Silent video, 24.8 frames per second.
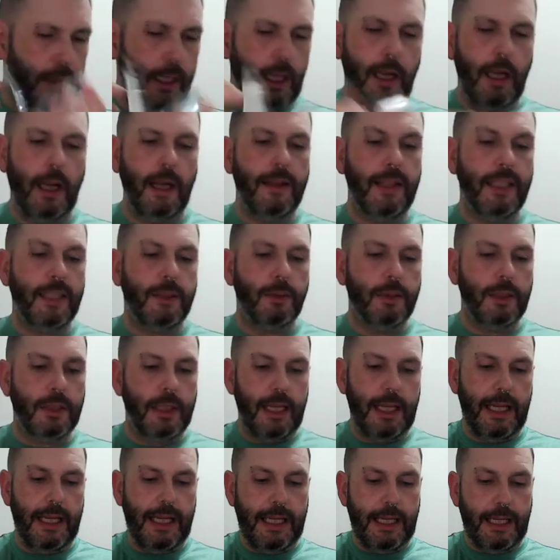And this was
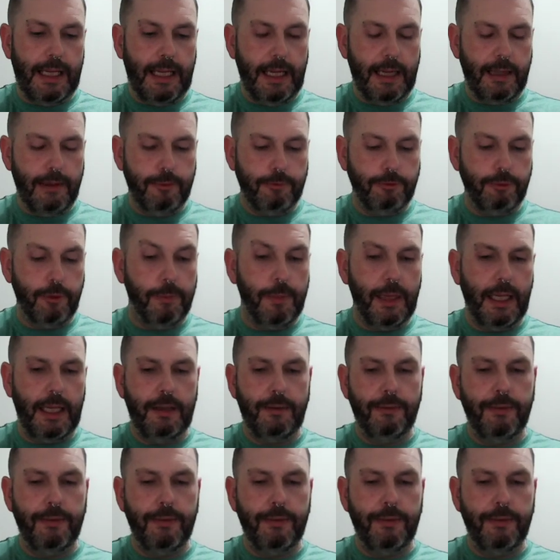from the